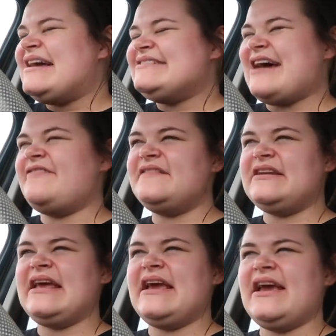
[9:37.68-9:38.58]

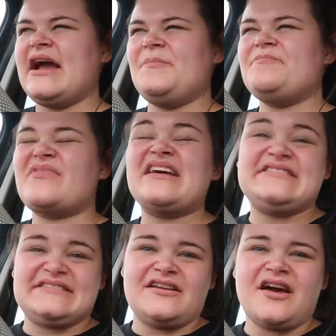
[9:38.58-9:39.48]
definitely
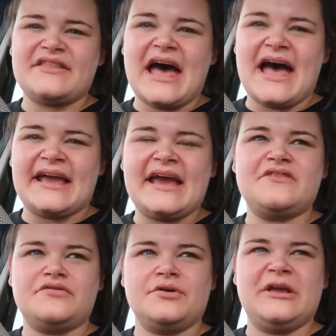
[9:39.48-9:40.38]
still on the high
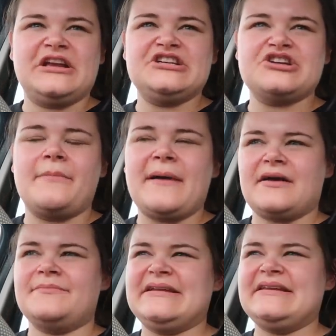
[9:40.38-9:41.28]
end for a weekly shop. I
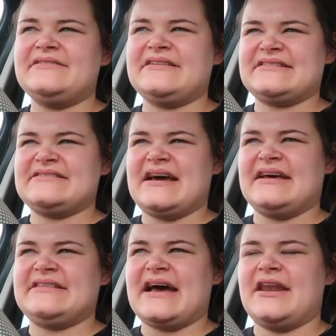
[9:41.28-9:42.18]
completely
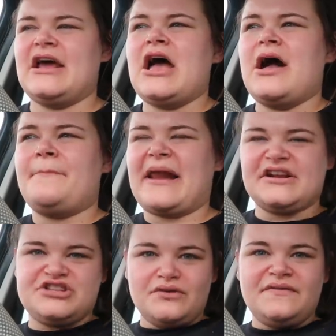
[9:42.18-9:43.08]
understand that, but I
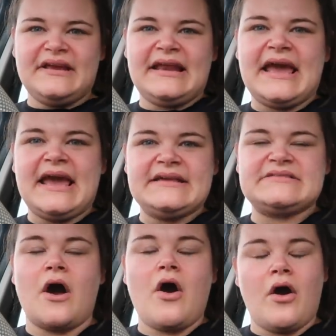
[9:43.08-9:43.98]
do feel it
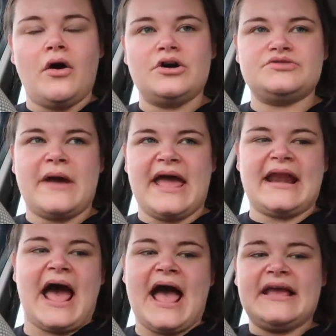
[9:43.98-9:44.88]
is hard
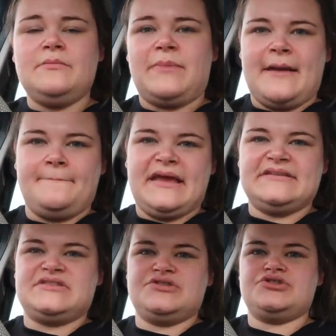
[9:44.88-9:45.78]
when I eat
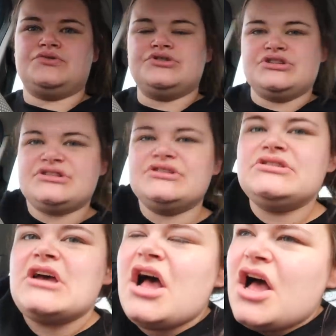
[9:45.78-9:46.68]
plant-based and Sean
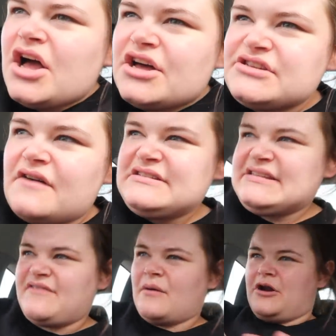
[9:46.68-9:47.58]
doesn't, because
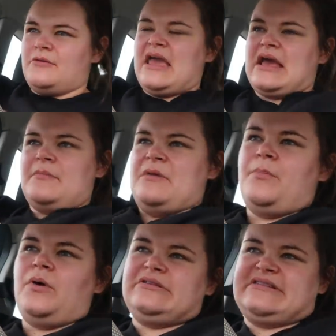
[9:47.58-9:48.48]
obviously if I want to make a
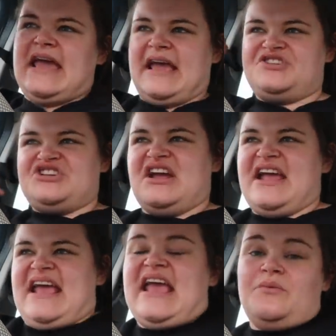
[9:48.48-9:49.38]
meatball dish,
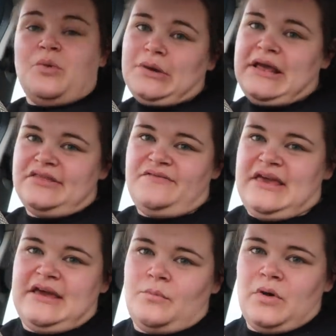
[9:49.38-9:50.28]
he won't eat the
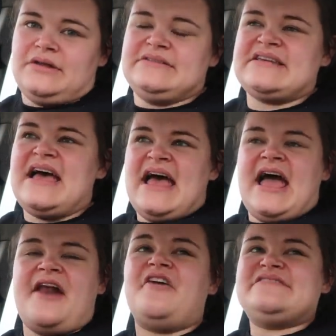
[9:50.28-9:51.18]
vegan ones,
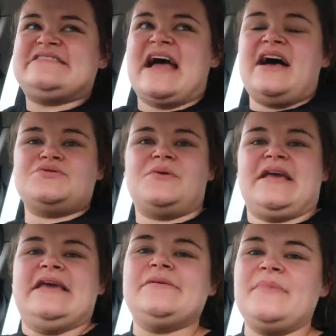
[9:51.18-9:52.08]
and obviously I don't want
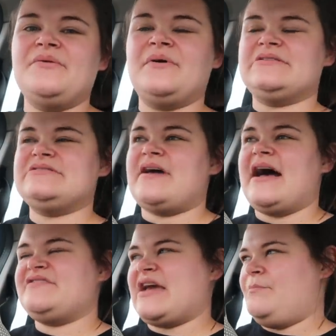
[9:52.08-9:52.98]
to eat the meat one, so I
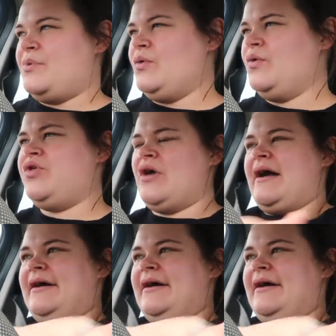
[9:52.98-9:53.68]
have to get both.